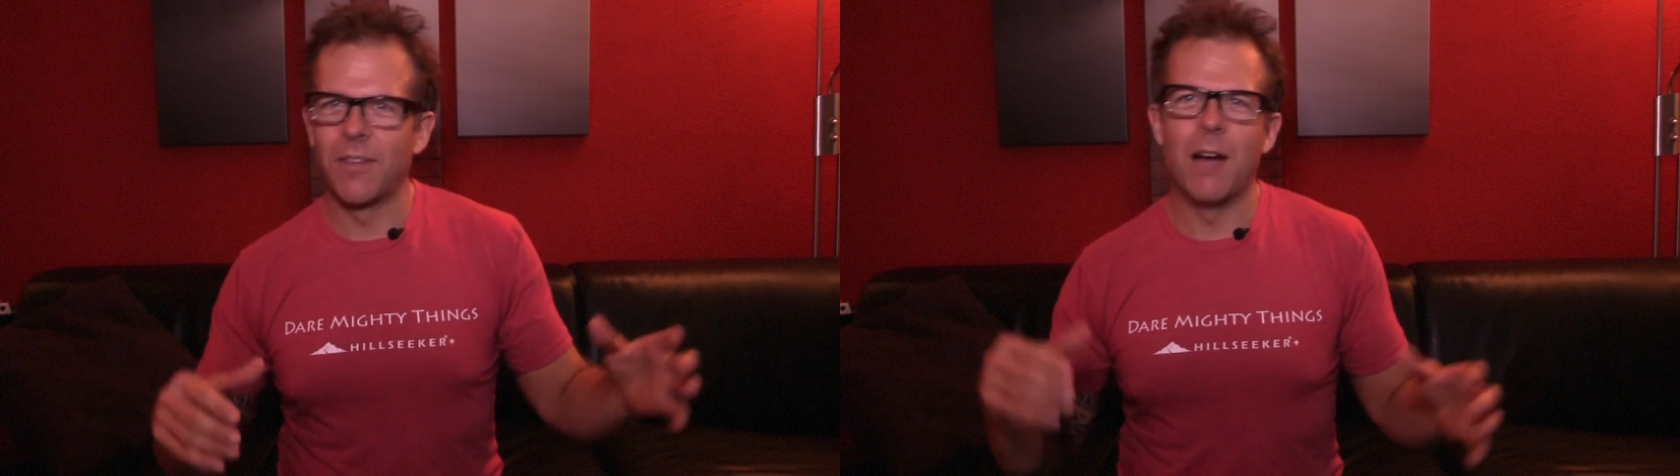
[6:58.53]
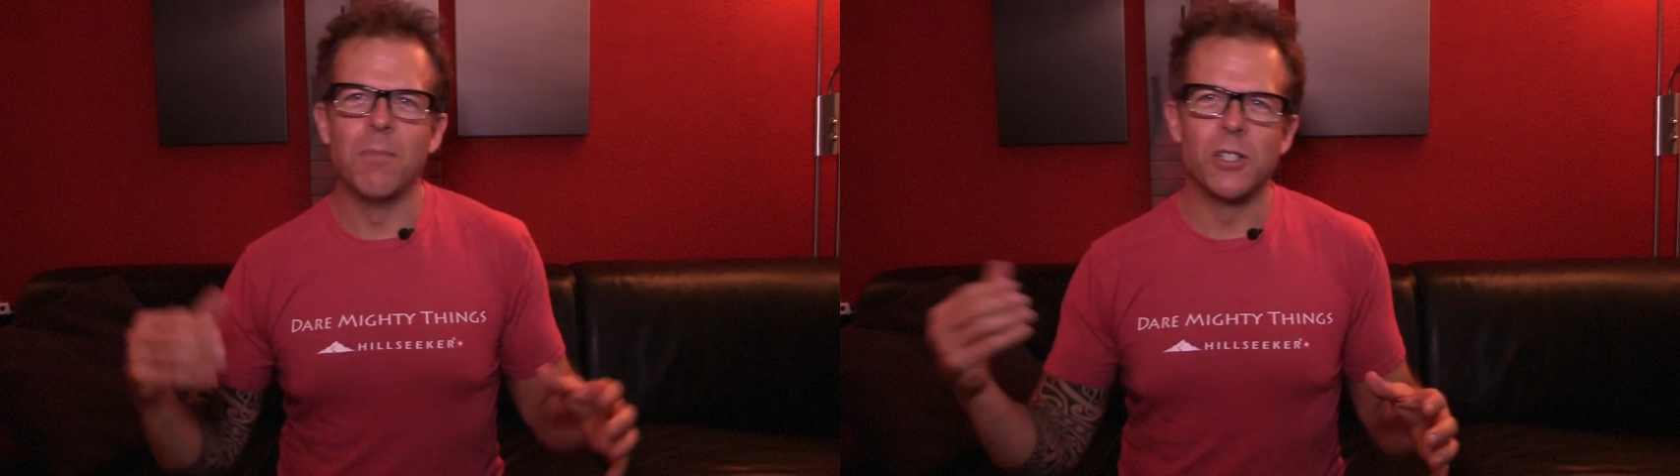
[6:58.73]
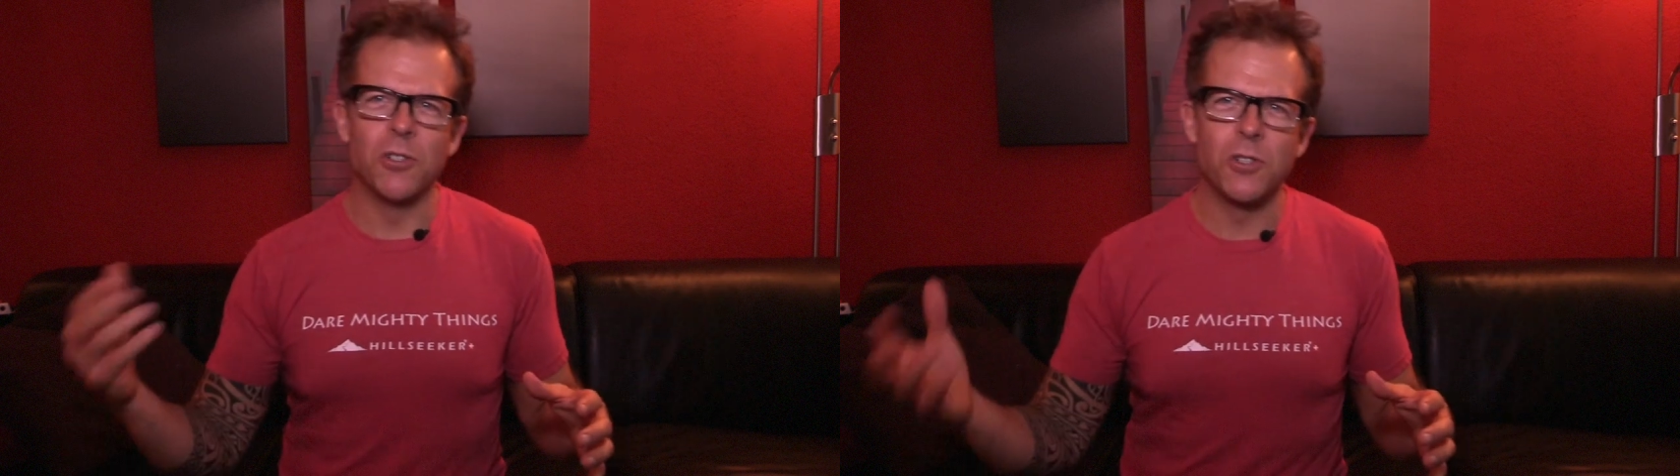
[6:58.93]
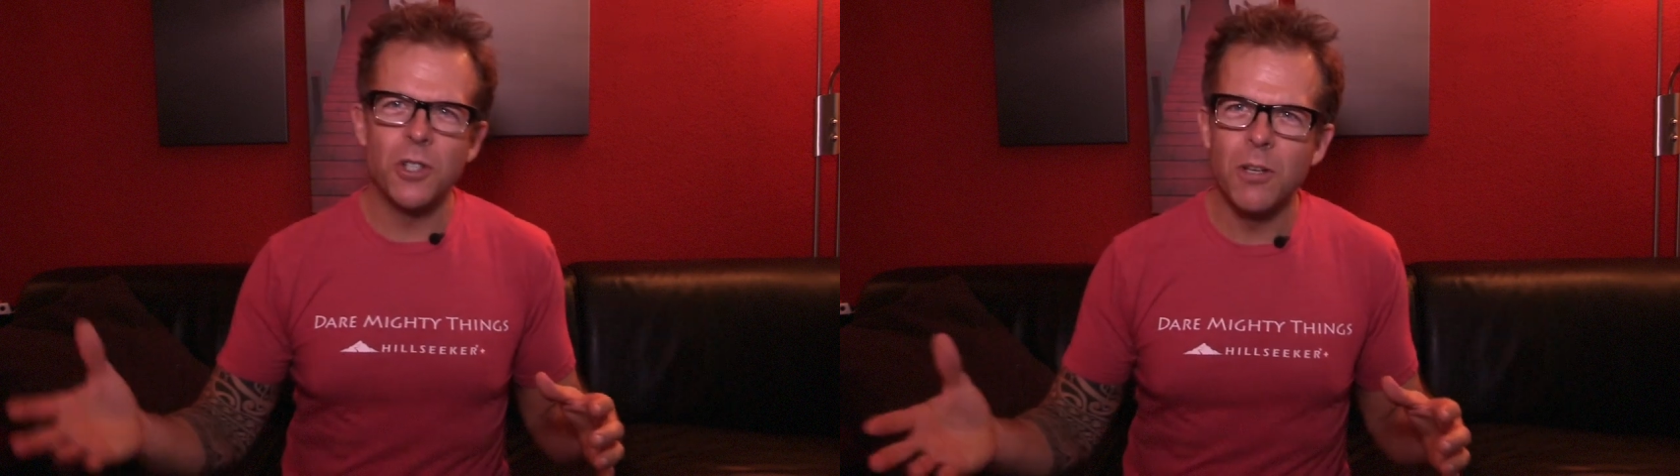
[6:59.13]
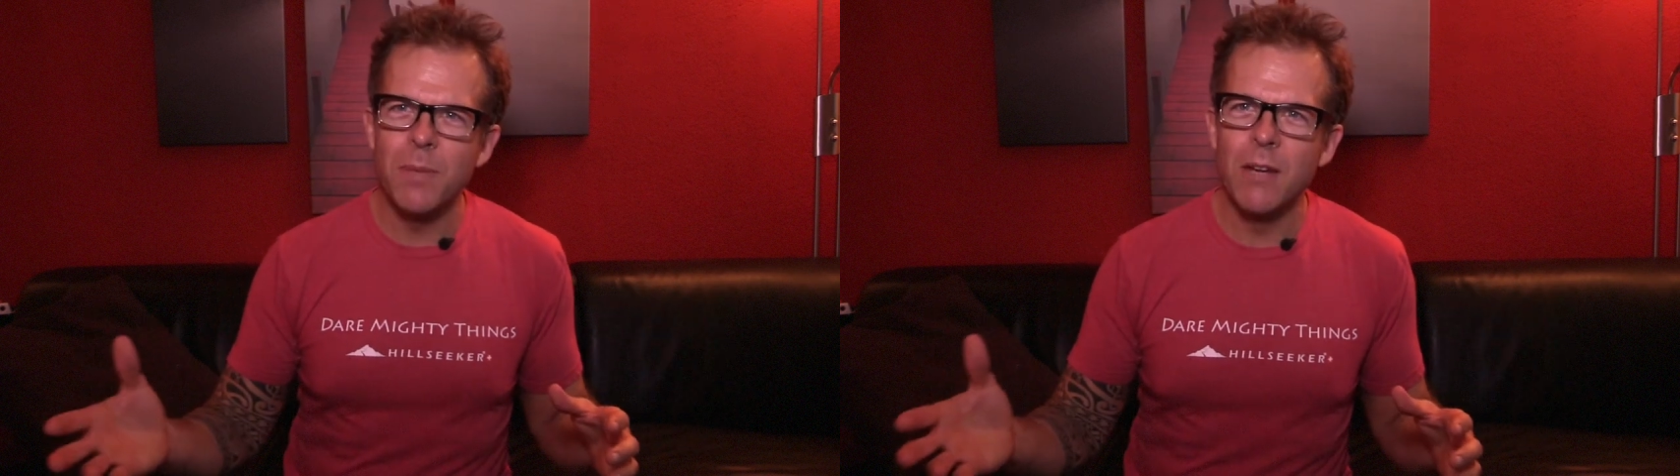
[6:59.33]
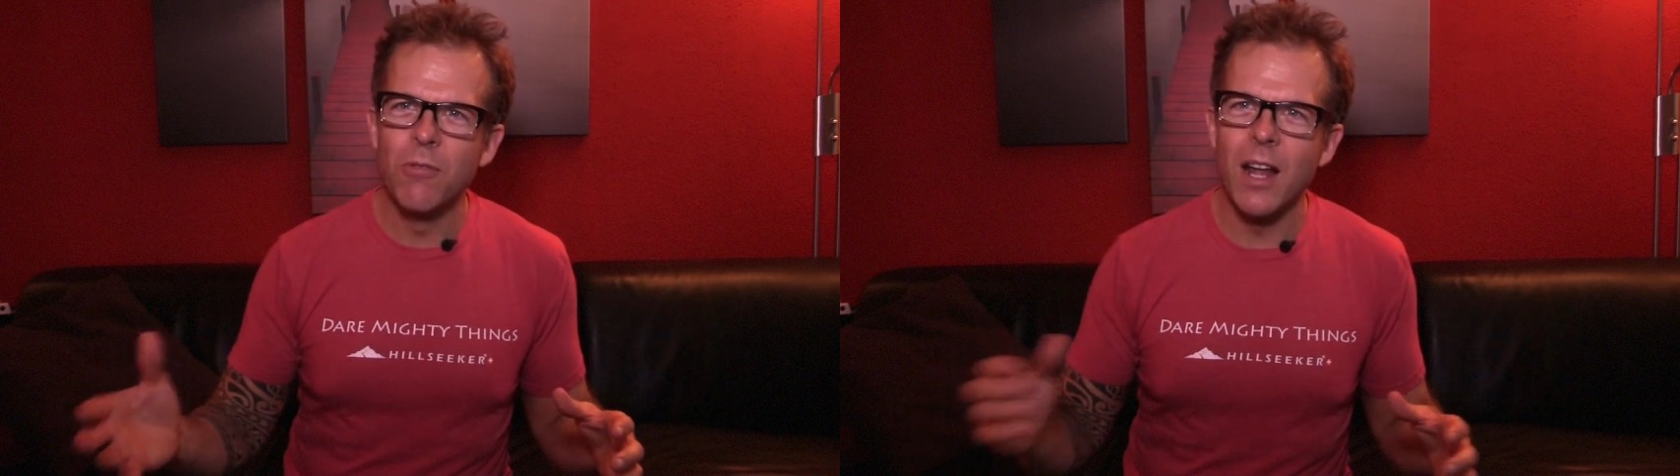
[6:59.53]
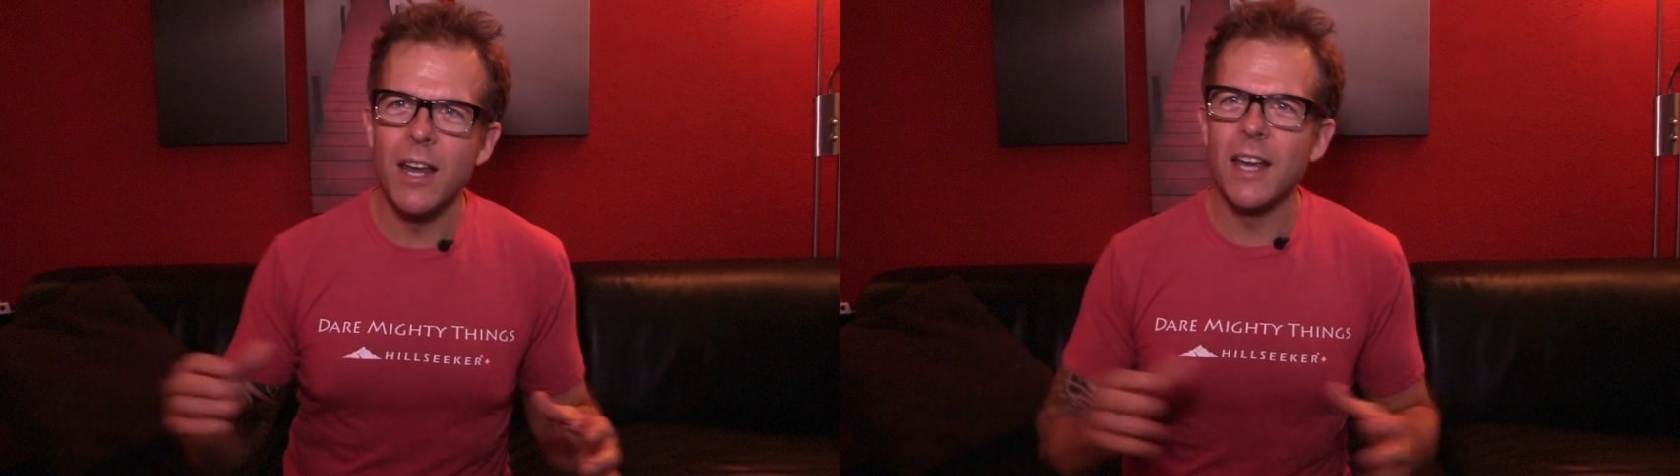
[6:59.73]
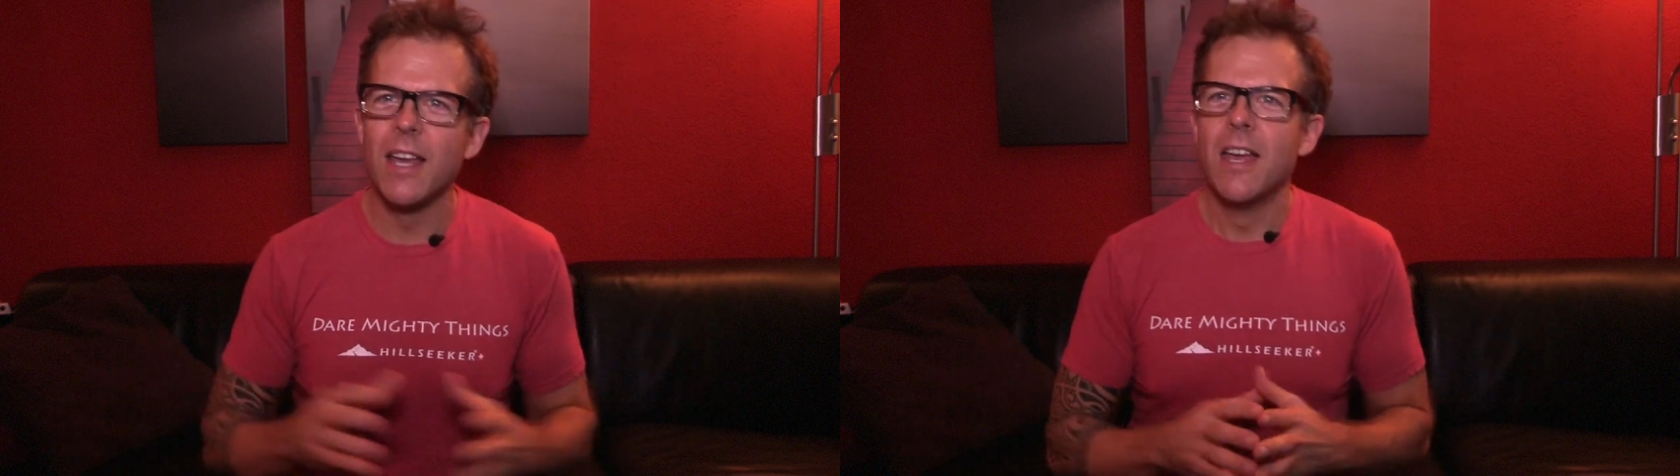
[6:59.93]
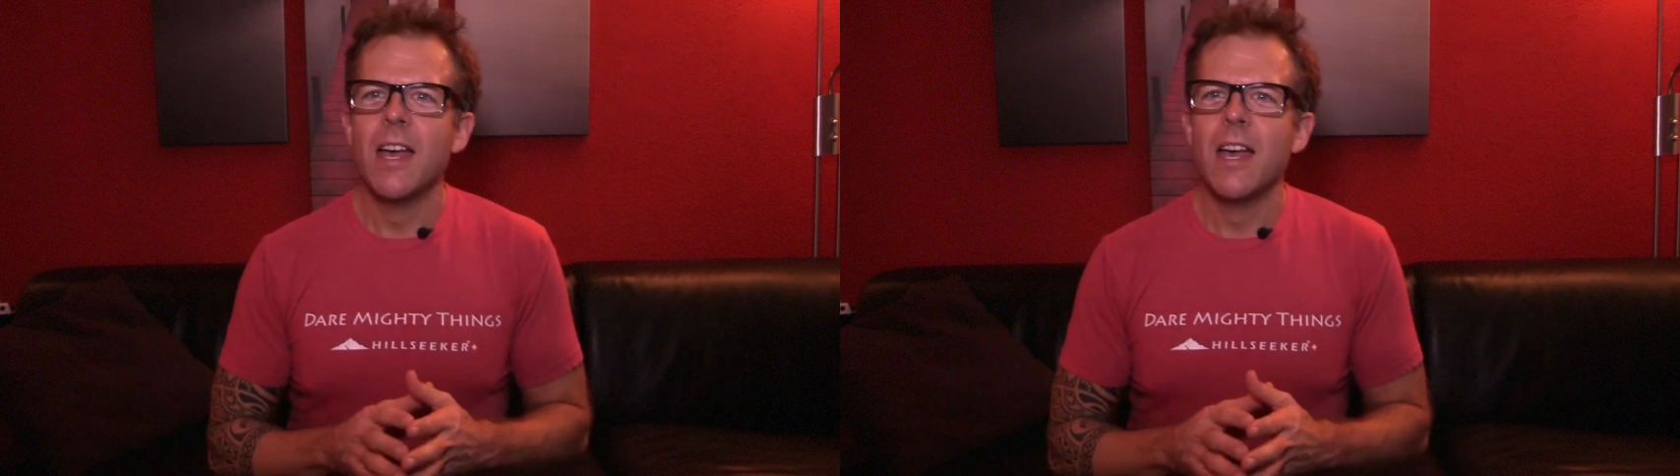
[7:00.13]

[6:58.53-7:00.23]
how much you should be running.